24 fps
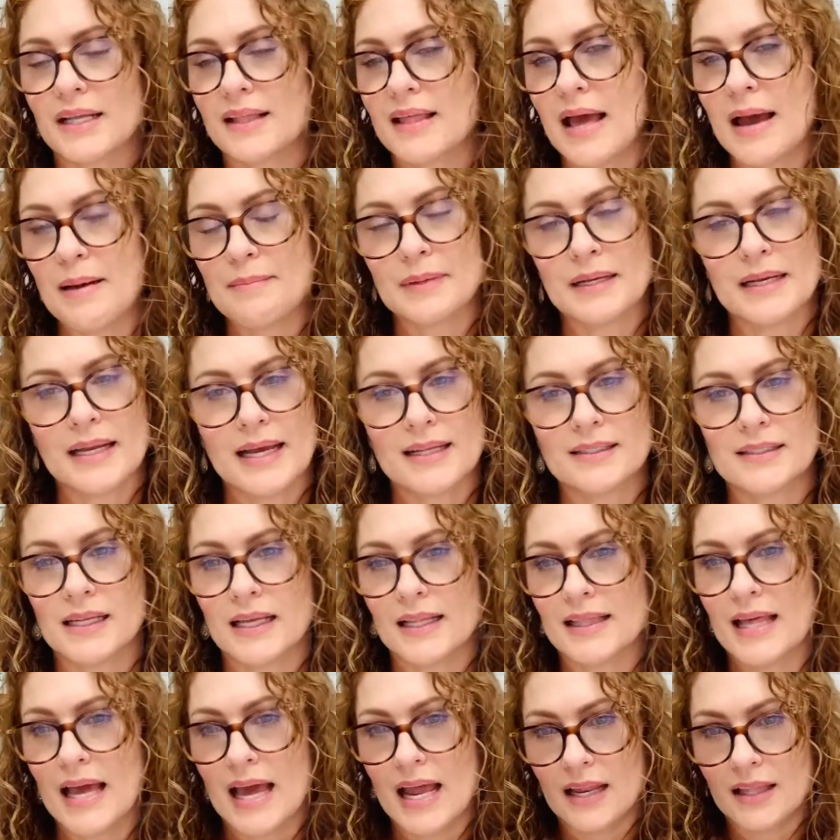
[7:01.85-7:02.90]
like that. My dad's
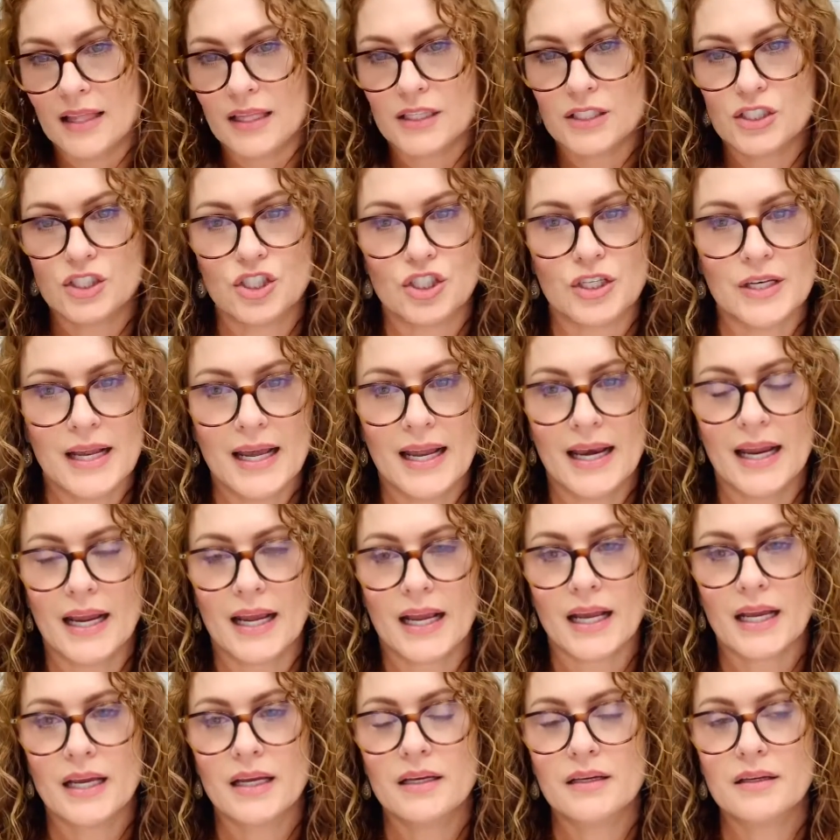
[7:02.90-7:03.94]
like that. I think it's
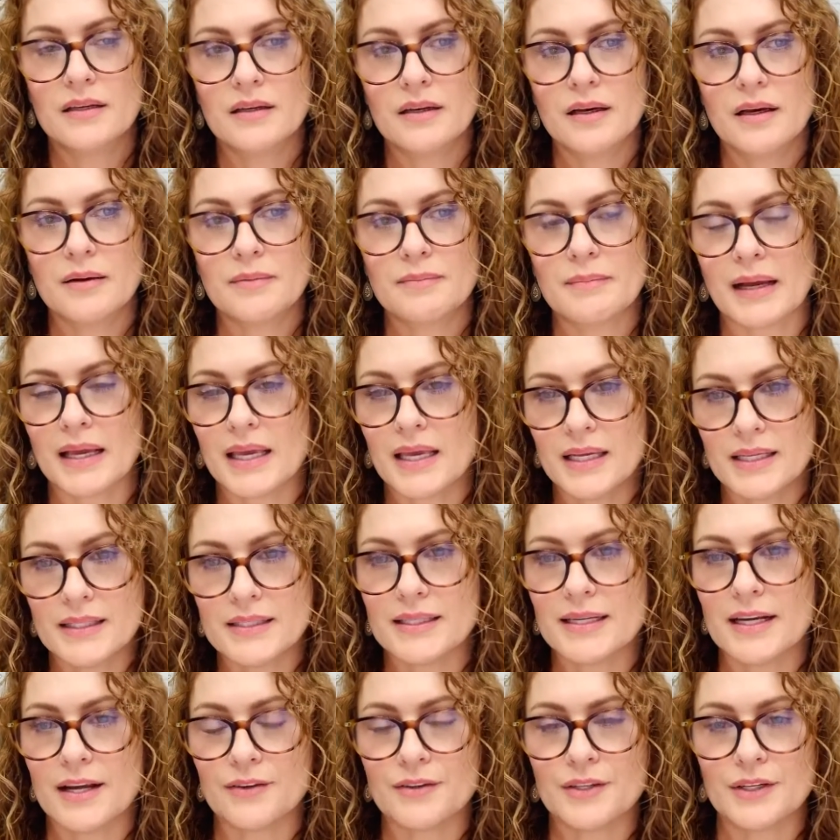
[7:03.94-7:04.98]
genetic. My
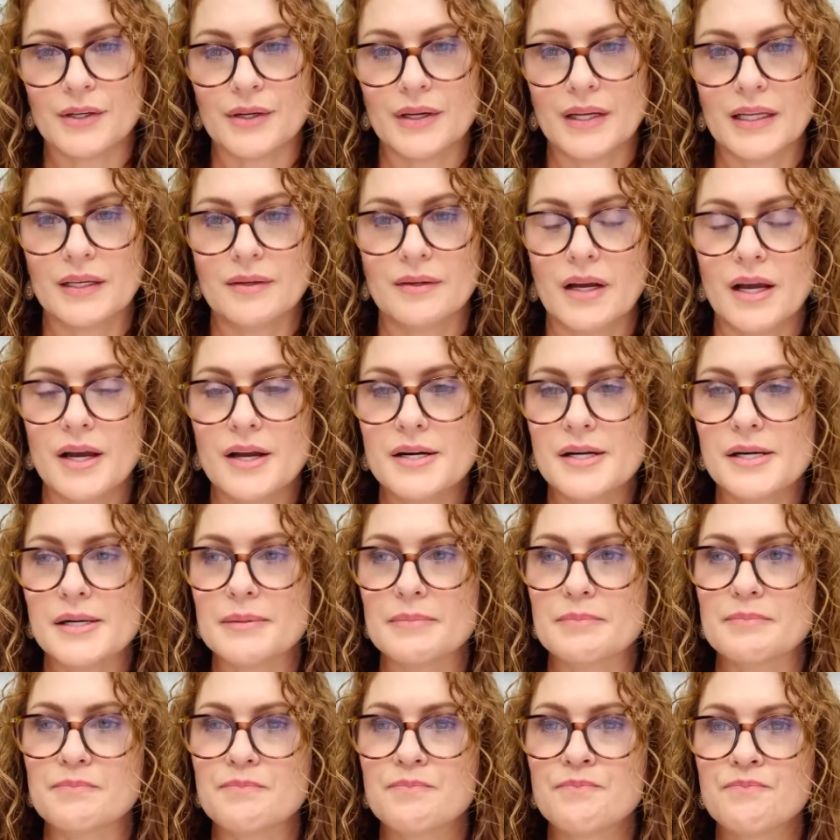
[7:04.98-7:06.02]
kids now do it.
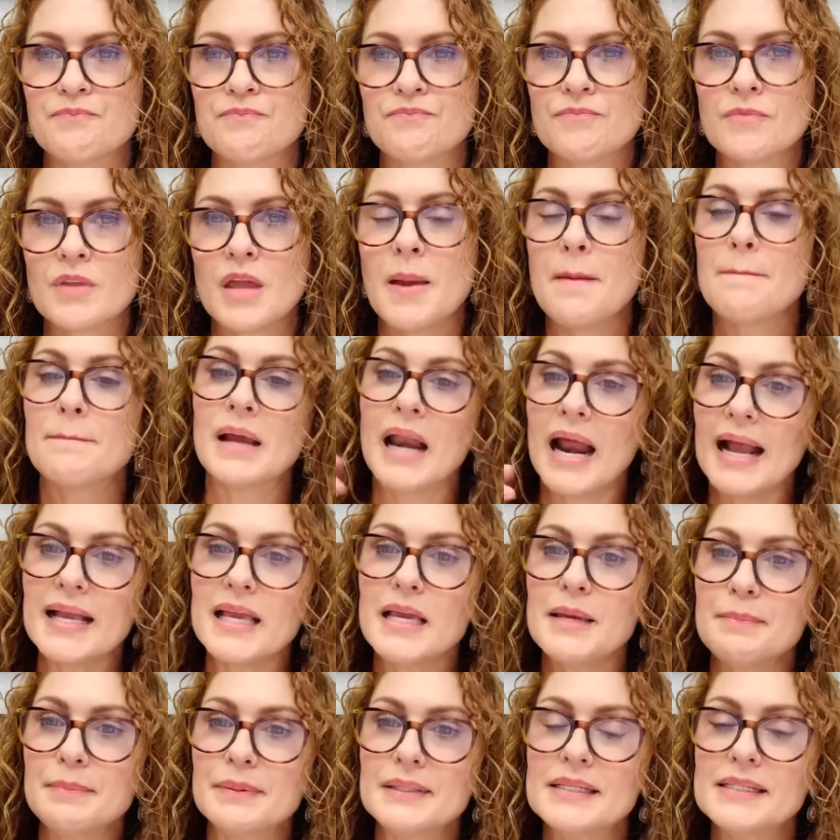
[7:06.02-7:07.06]
But I
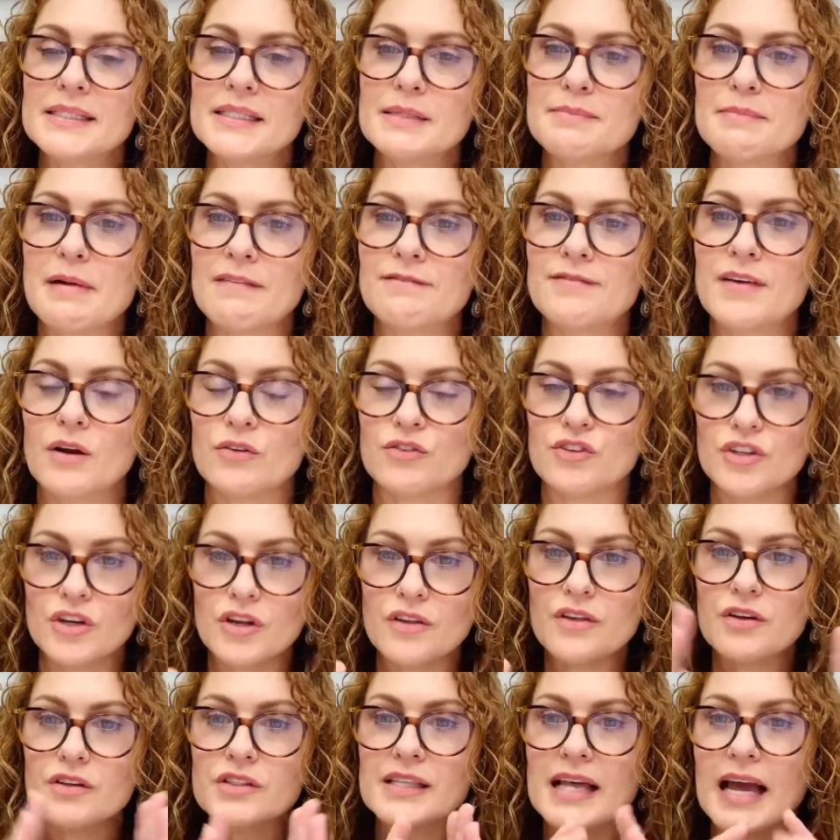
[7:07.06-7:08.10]
keep lists in my phone.
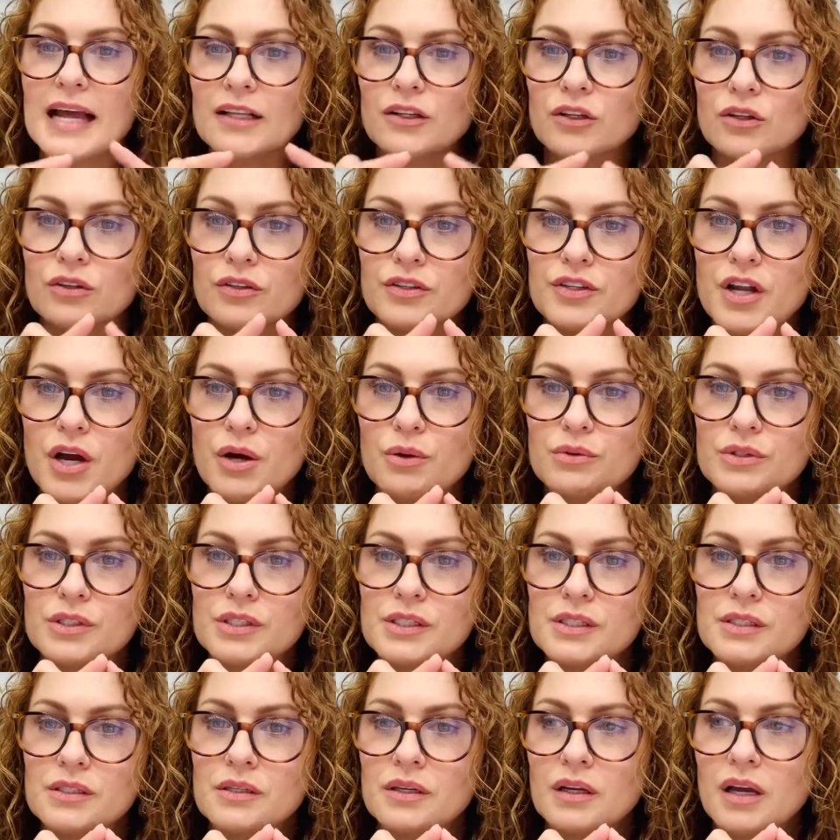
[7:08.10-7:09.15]
There's that little
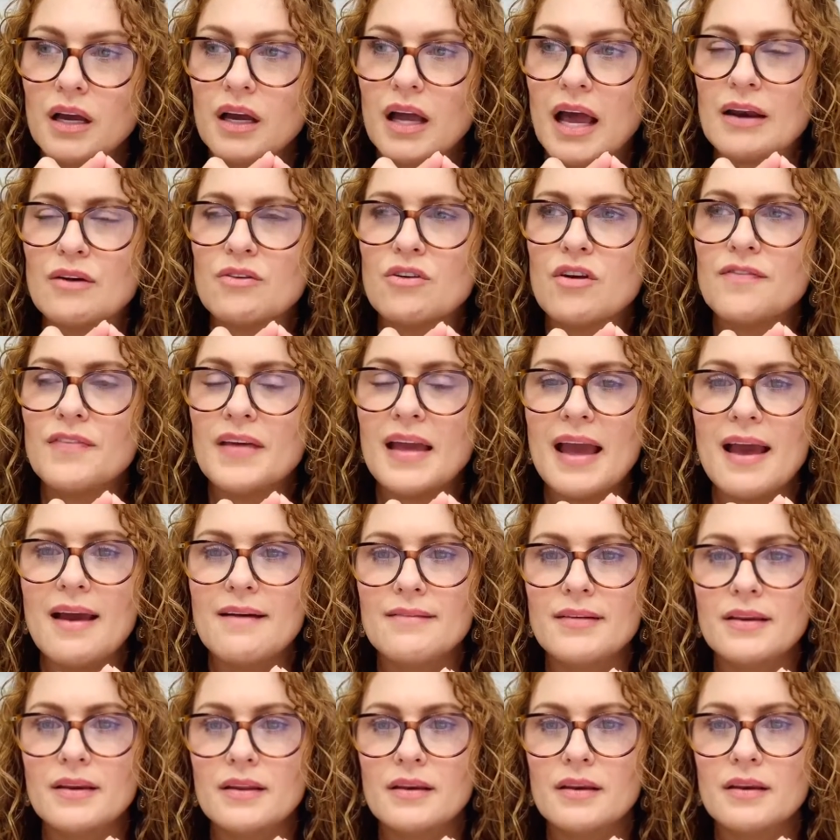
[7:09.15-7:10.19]
notes. I don't know if they
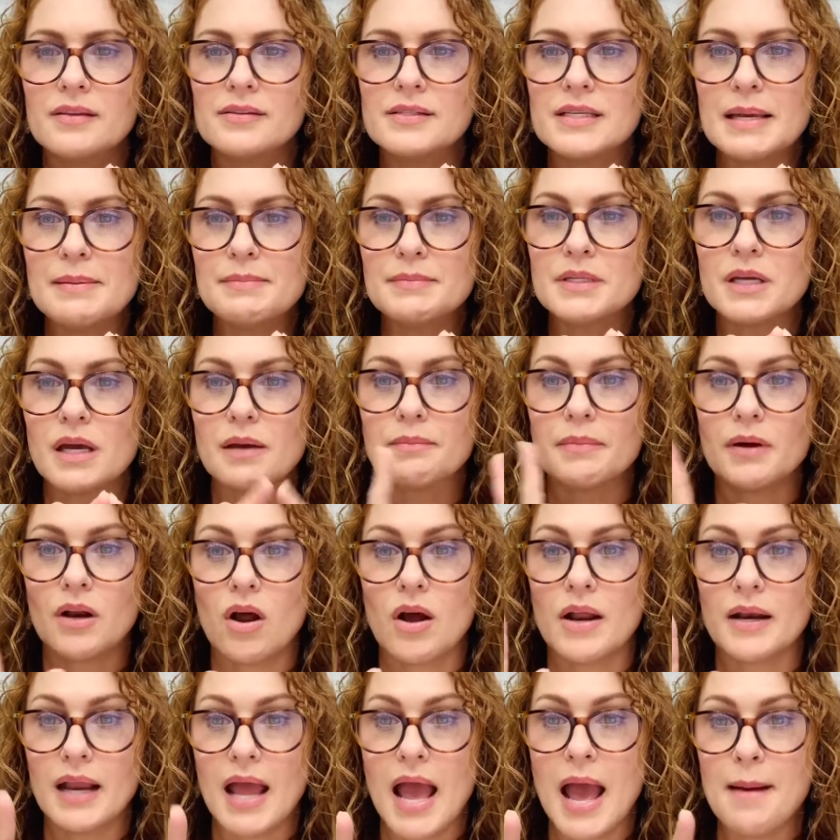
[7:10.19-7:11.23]
have it in Samsung, but
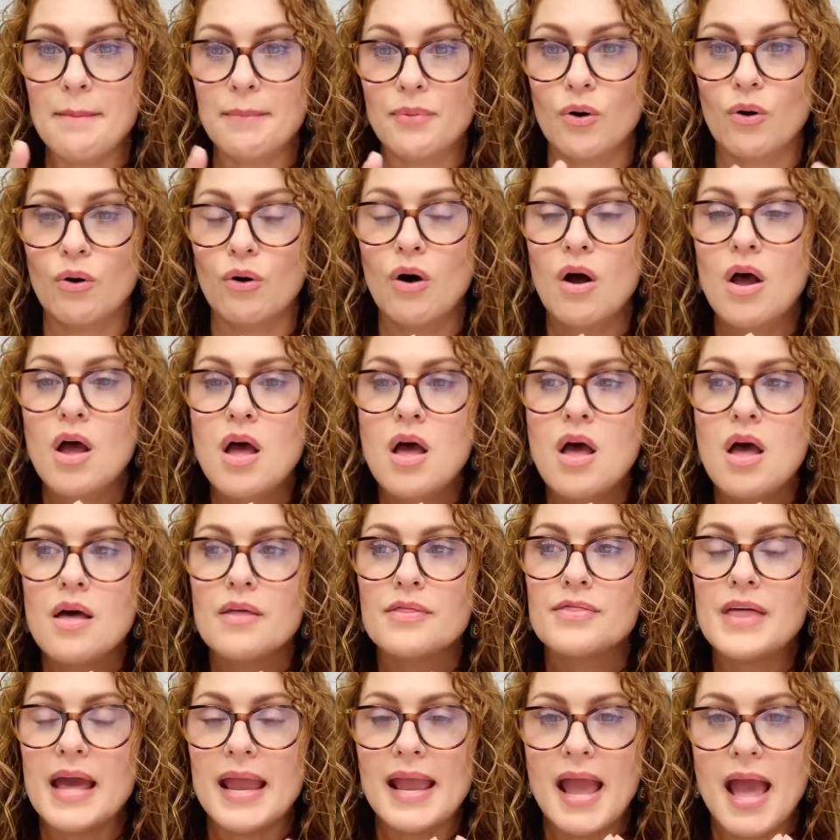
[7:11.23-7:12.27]
on Apple,
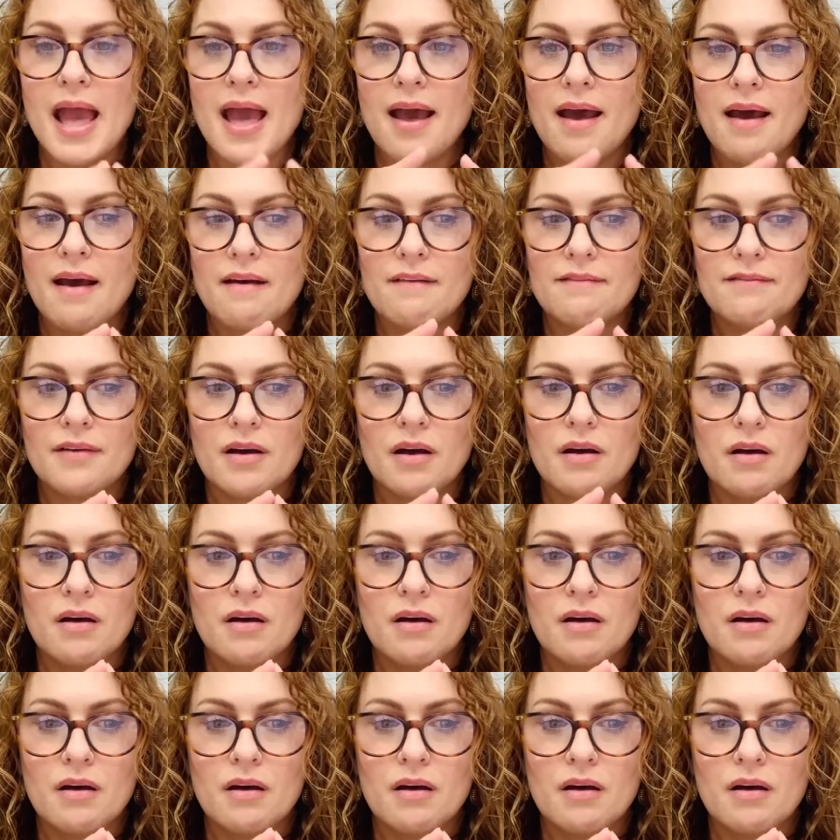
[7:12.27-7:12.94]
they have